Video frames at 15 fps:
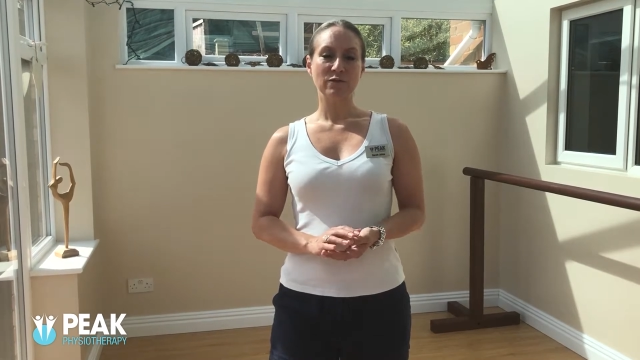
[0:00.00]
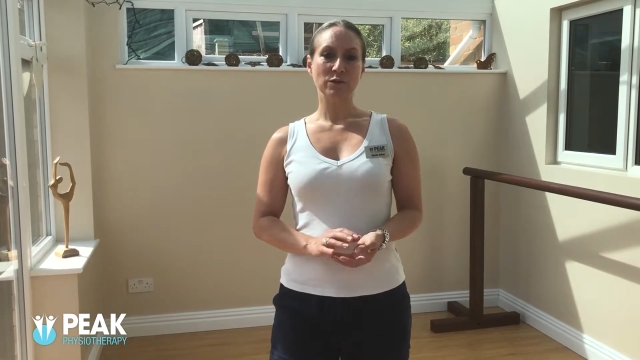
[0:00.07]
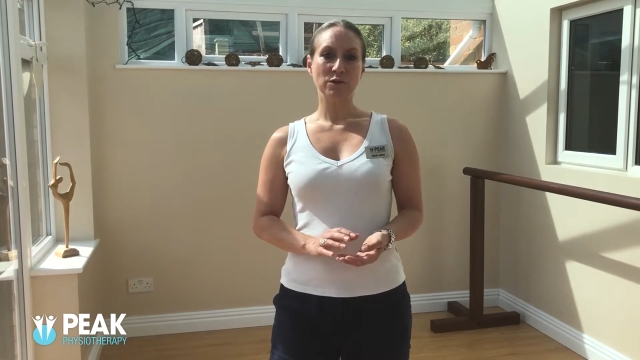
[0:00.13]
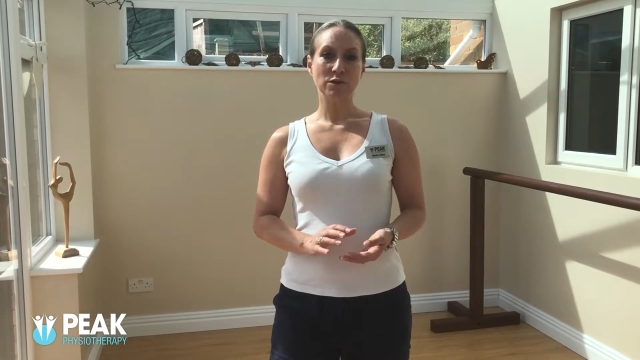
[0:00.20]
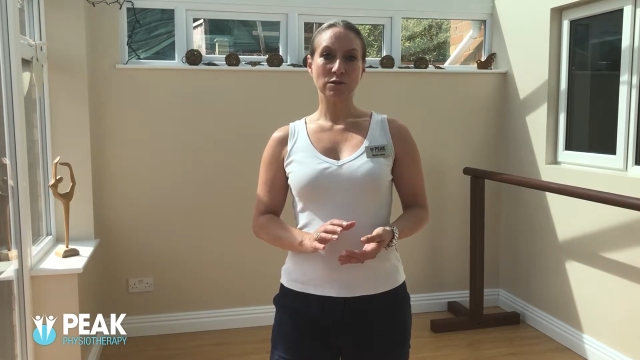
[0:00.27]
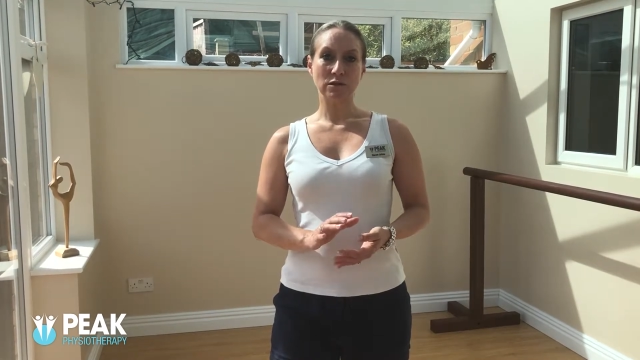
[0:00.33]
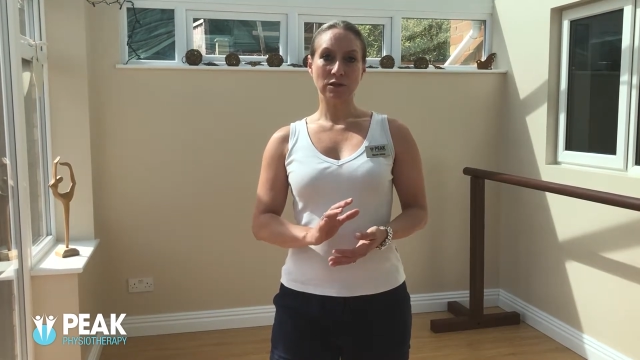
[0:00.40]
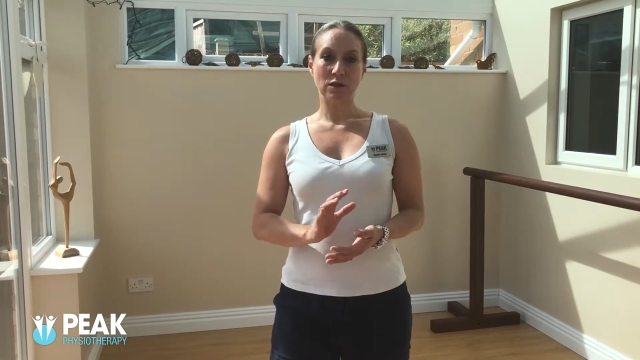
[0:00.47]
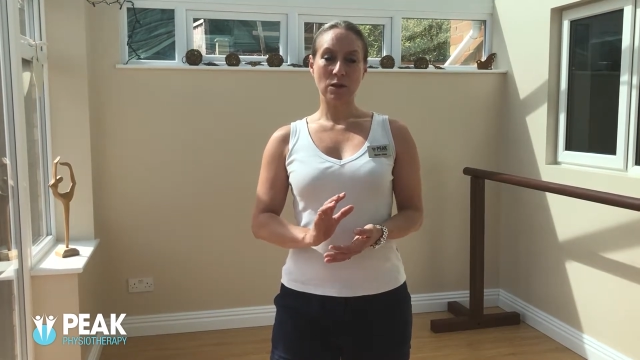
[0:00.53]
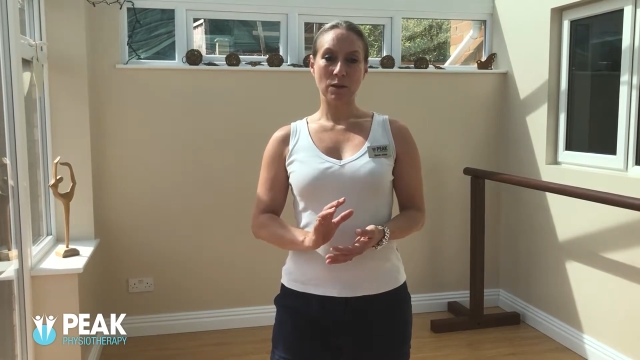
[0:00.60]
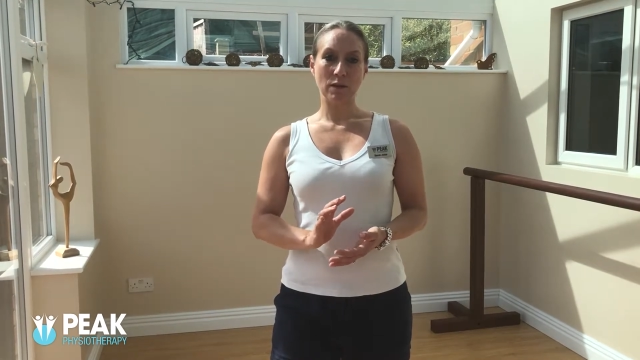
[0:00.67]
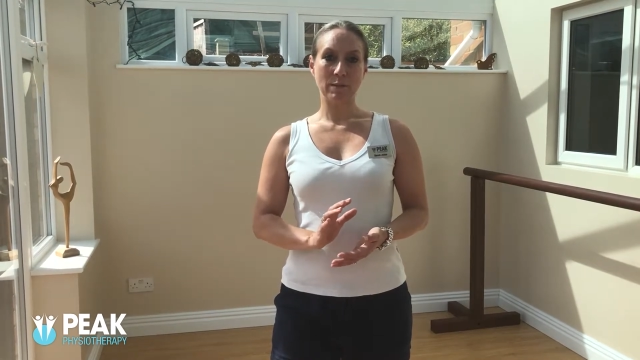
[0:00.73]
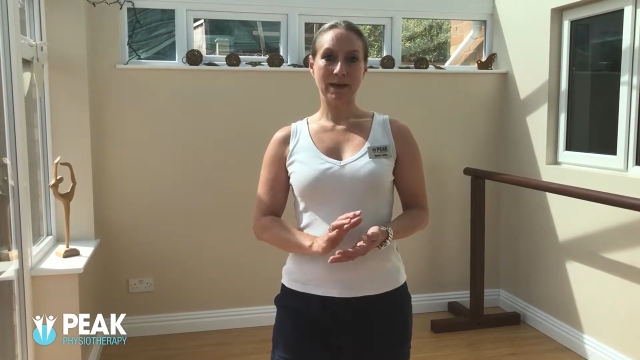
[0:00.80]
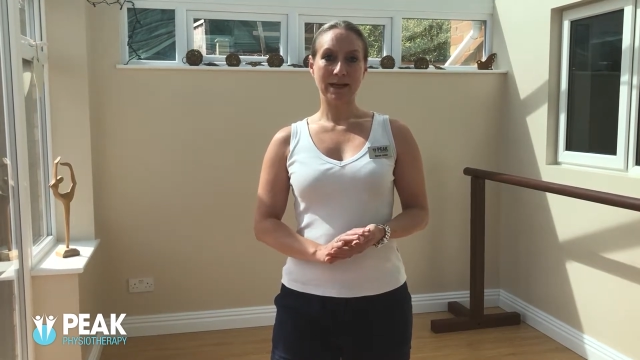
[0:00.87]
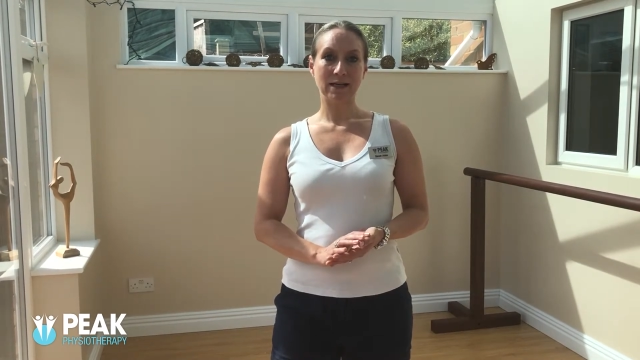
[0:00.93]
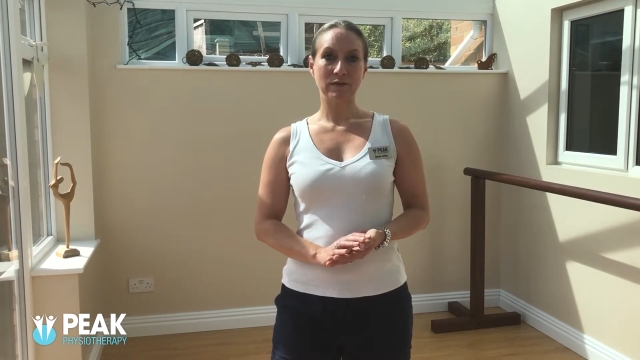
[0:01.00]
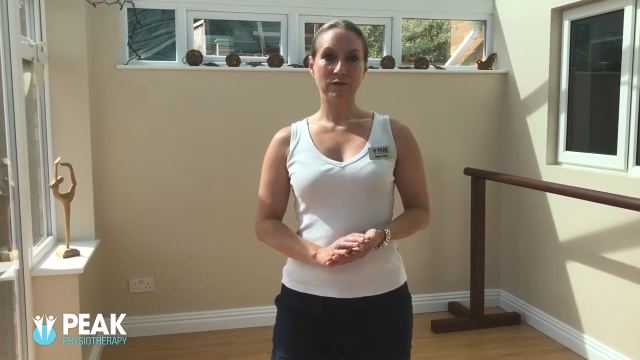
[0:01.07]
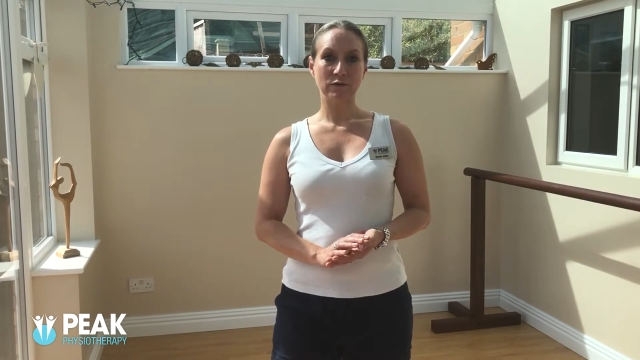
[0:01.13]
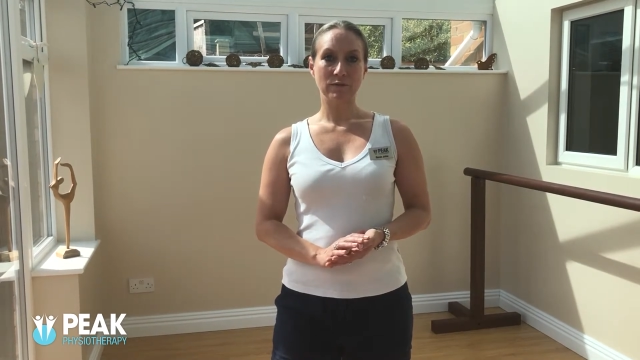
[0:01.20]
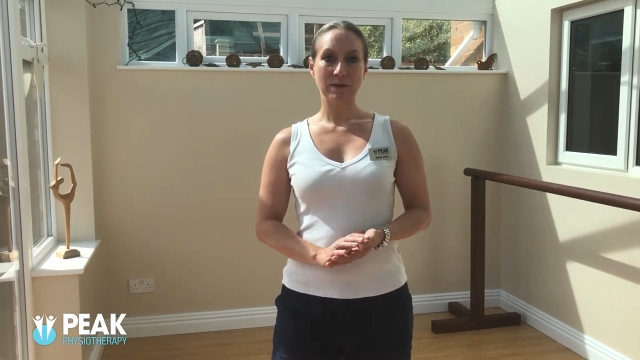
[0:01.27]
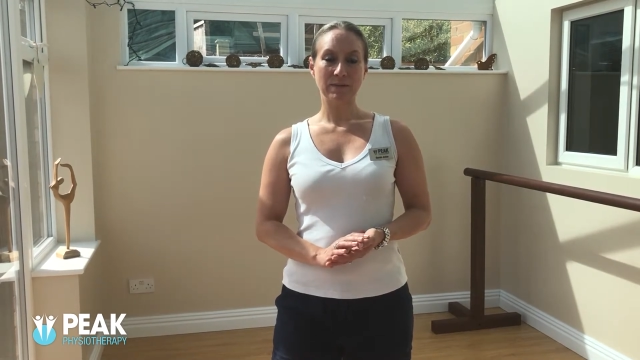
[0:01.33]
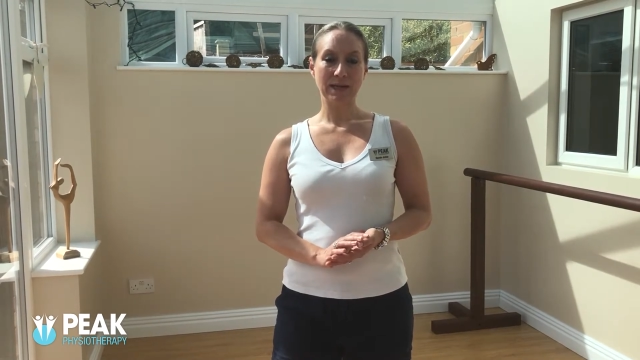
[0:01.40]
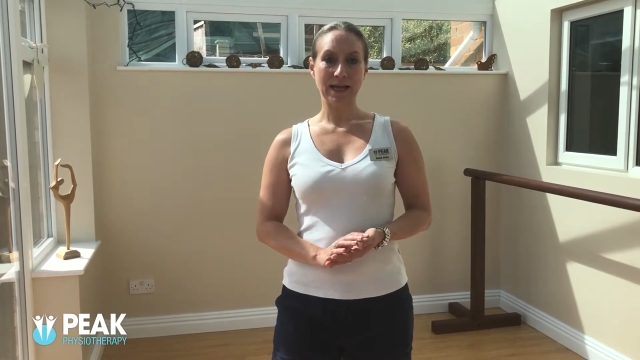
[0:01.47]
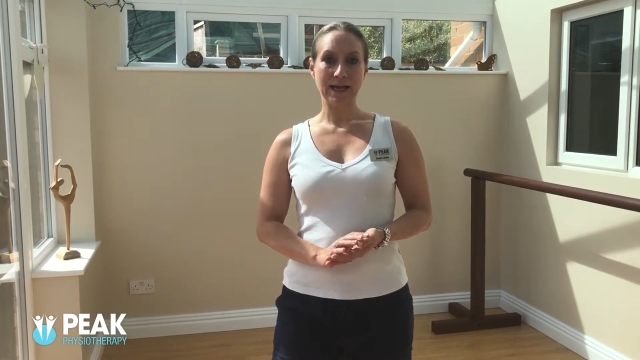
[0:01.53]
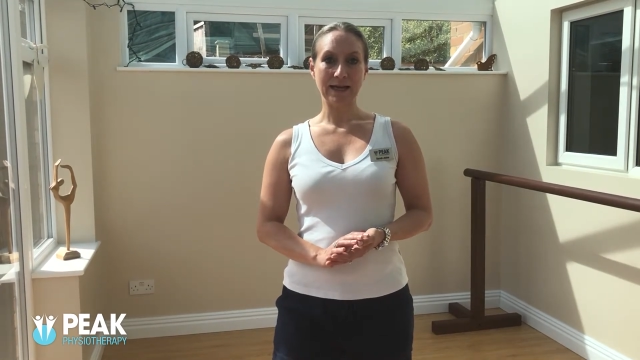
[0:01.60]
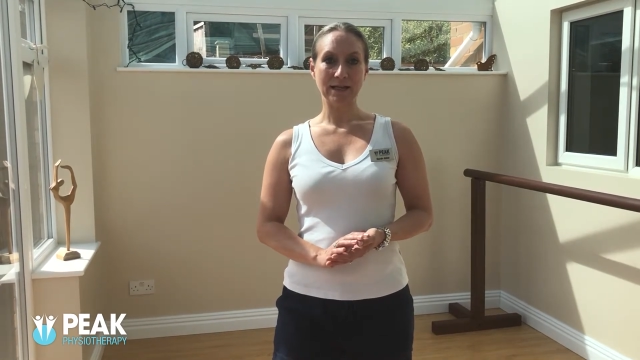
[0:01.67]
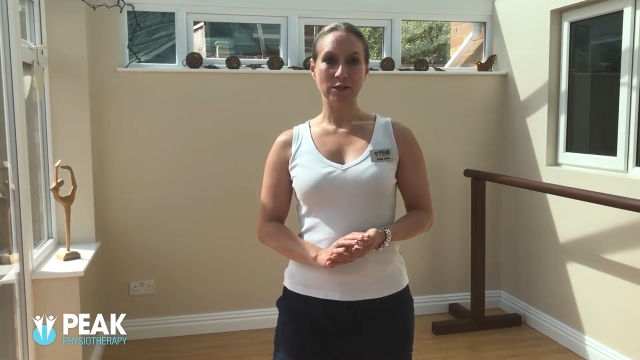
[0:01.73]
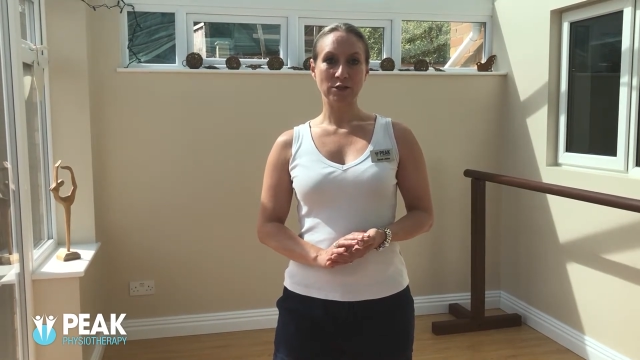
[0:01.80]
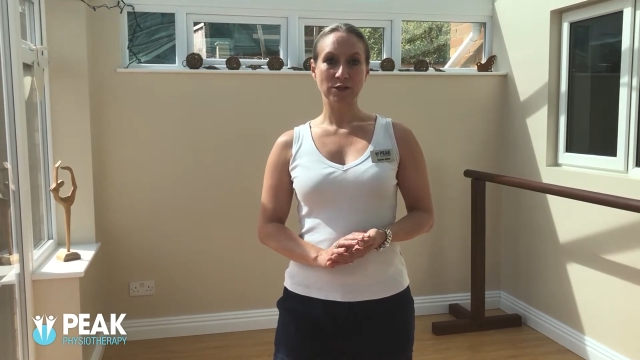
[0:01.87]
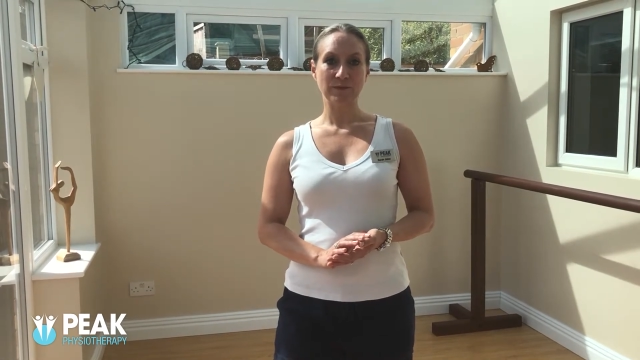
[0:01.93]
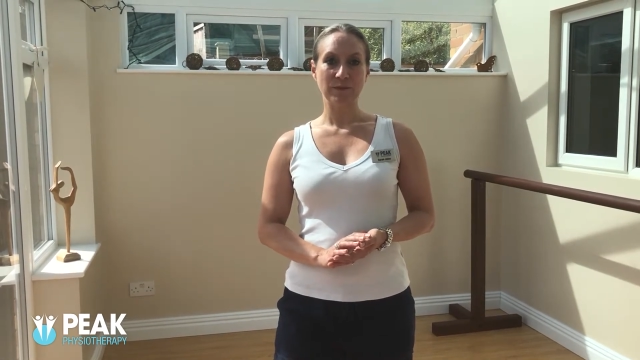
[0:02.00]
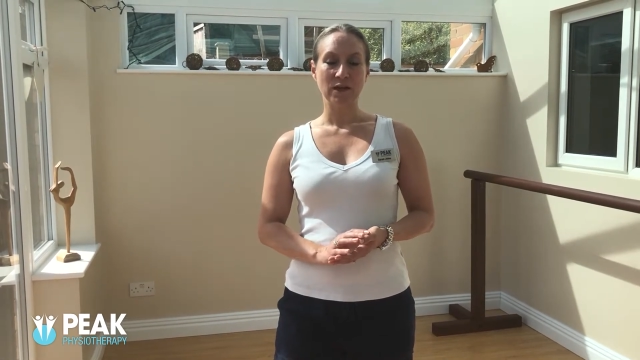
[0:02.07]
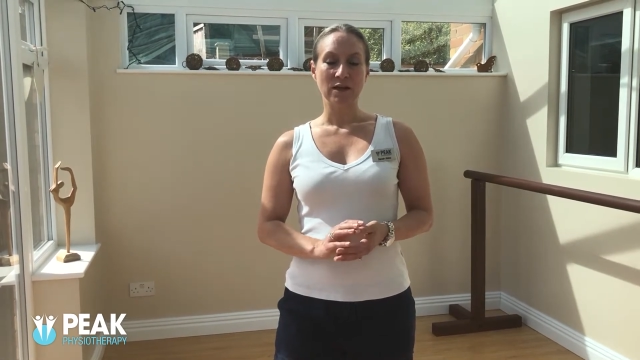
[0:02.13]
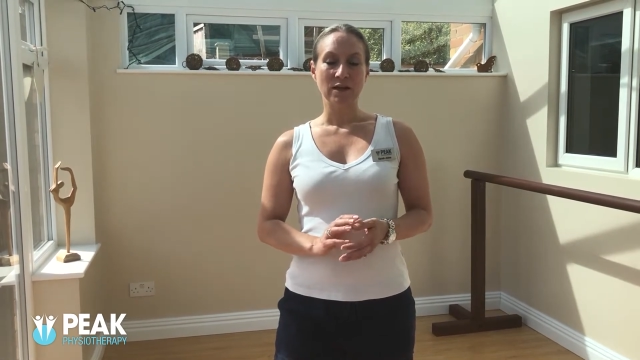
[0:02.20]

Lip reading: muscle on the back of the rib cage.